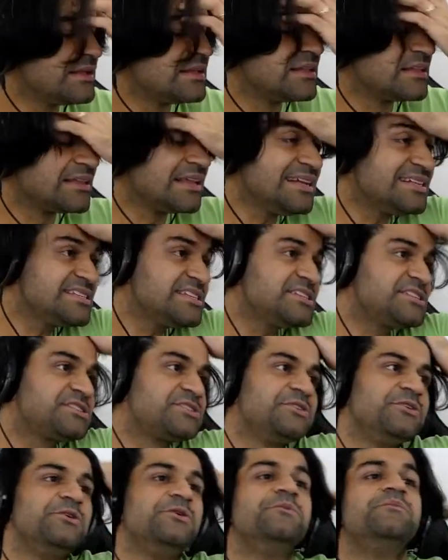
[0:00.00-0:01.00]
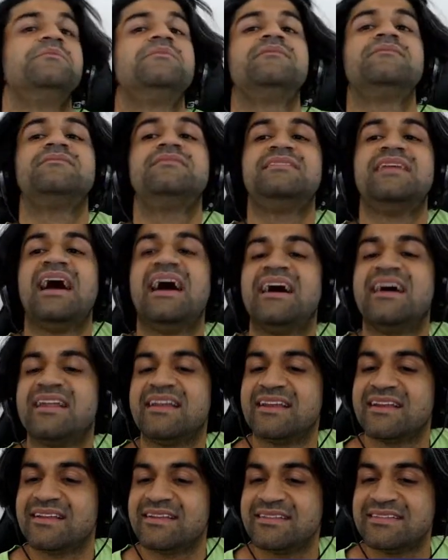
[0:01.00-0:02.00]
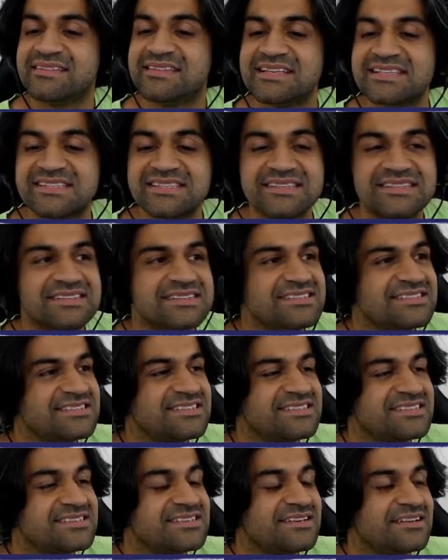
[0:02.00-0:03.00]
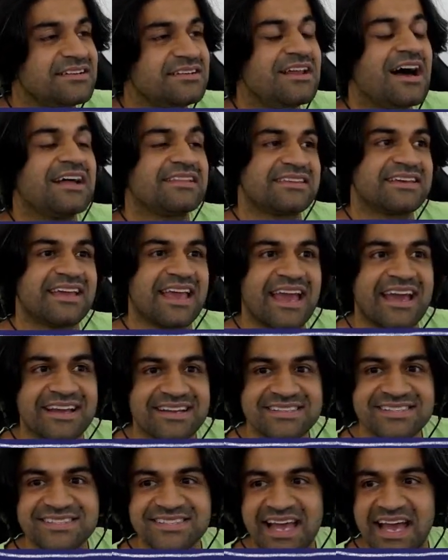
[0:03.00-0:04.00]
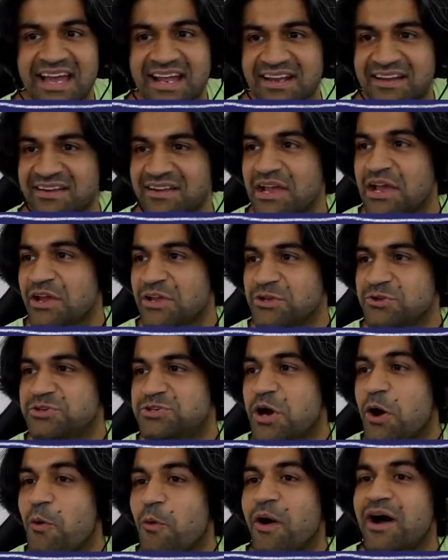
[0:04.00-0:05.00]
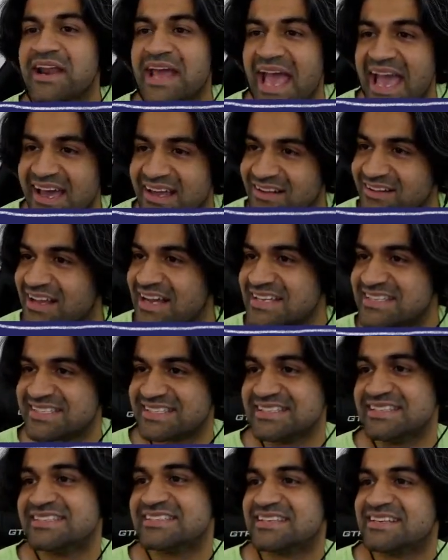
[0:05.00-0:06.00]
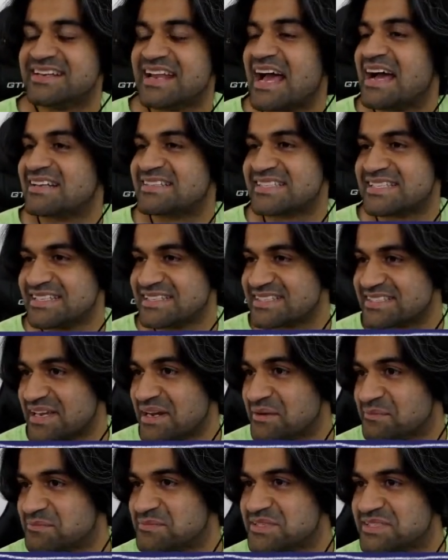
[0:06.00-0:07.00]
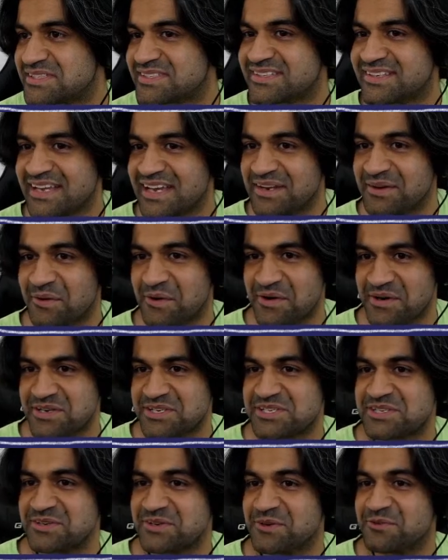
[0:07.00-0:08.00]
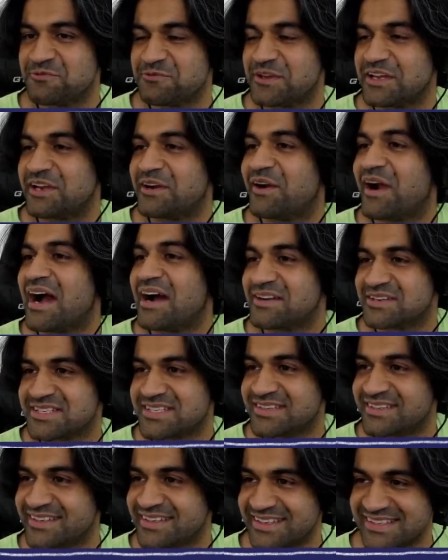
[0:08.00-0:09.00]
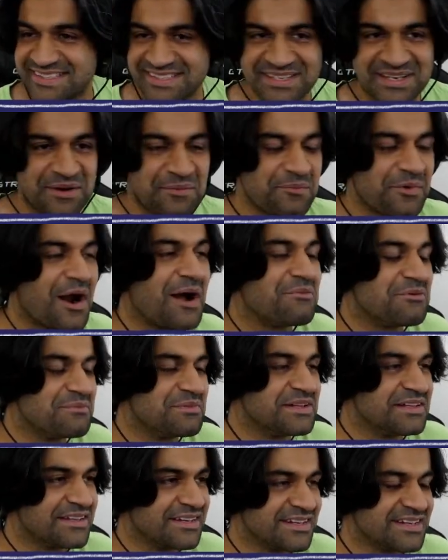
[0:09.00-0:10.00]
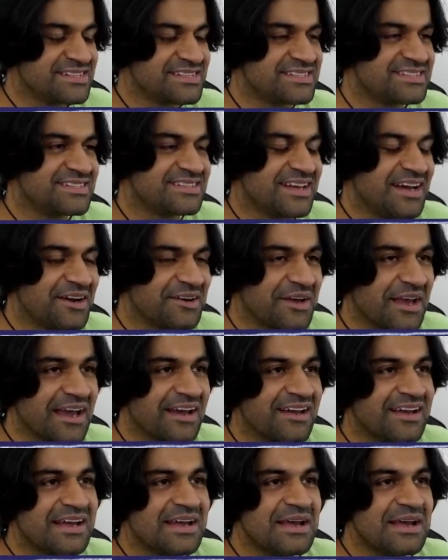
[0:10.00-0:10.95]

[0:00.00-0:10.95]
let's assume that this is not the case, and you don't want to analyze these nasty sums in order to figure out these probabilities. Okay.